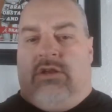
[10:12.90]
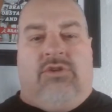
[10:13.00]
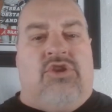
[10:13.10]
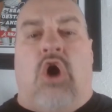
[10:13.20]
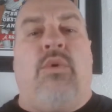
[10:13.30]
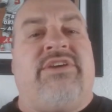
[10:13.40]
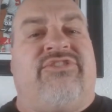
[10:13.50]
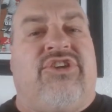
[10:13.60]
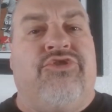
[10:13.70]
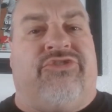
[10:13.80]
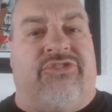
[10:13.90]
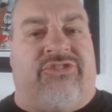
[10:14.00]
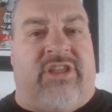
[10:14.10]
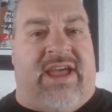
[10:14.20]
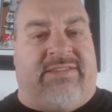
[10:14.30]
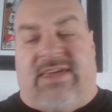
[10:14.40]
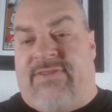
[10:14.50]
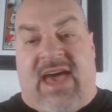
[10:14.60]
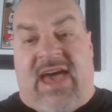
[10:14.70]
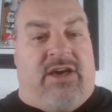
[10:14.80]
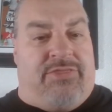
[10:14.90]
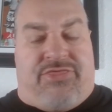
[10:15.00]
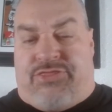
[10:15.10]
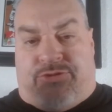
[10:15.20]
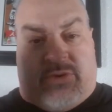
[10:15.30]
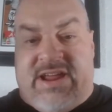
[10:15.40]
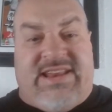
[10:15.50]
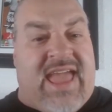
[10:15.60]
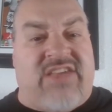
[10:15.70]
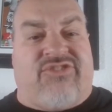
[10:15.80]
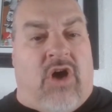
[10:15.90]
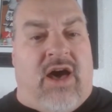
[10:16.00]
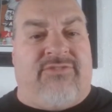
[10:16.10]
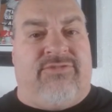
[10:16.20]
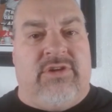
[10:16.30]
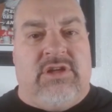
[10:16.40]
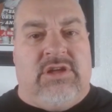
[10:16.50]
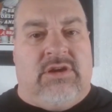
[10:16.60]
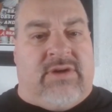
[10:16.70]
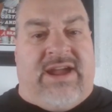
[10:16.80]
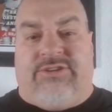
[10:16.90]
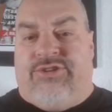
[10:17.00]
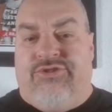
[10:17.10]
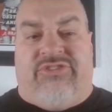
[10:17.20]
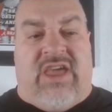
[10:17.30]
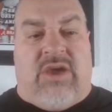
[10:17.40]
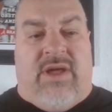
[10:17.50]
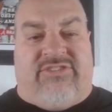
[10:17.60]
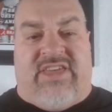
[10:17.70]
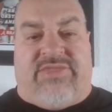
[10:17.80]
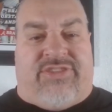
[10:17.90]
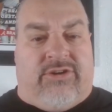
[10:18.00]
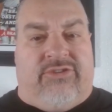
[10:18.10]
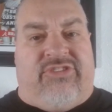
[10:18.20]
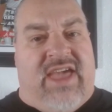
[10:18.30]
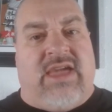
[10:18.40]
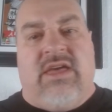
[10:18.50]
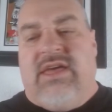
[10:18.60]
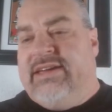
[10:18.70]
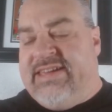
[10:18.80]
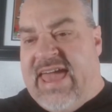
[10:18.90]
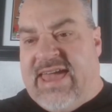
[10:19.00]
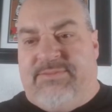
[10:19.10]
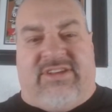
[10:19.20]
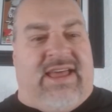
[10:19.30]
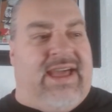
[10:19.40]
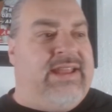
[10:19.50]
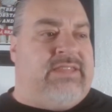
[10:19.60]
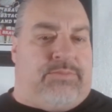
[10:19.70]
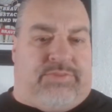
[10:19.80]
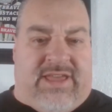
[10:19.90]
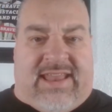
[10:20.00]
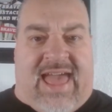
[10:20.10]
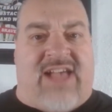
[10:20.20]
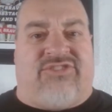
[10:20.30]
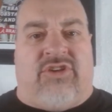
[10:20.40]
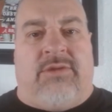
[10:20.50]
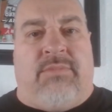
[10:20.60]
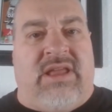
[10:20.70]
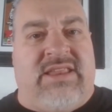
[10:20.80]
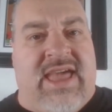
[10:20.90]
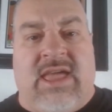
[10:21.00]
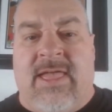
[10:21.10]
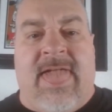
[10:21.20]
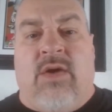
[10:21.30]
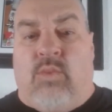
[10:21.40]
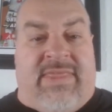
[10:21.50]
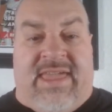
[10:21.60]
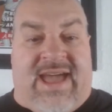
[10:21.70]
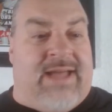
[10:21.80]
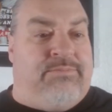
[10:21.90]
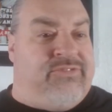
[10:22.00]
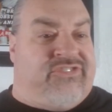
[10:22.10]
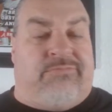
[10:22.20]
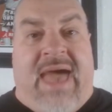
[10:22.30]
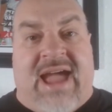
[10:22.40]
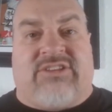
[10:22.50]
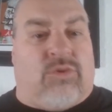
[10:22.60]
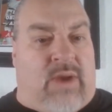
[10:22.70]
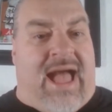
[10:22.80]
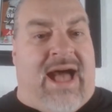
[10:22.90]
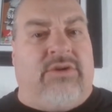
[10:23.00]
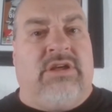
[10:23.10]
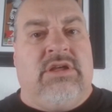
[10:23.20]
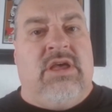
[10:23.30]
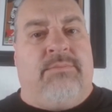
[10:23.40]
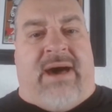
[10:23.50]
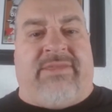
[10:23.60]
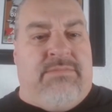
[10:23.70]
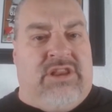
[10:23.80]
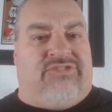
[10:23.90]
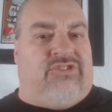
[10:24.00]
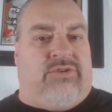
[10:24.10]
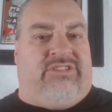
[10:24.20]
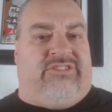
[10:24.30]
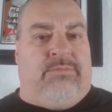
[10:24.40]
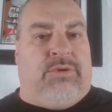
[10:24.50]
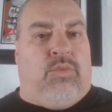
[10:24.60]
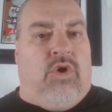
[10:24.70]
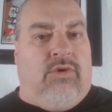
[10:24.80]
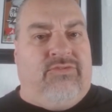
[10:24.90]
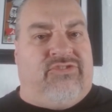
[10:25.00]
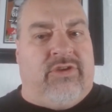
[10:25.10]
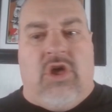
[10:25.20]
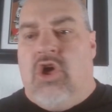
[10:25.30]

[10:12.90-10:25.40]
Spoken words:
no excuses tonight. They've had 3 days off, right? Tuesday, Wednesday, Thursday. Game tonight. They played last on Monday when they got smacked around by the Minnesota Timberwolves.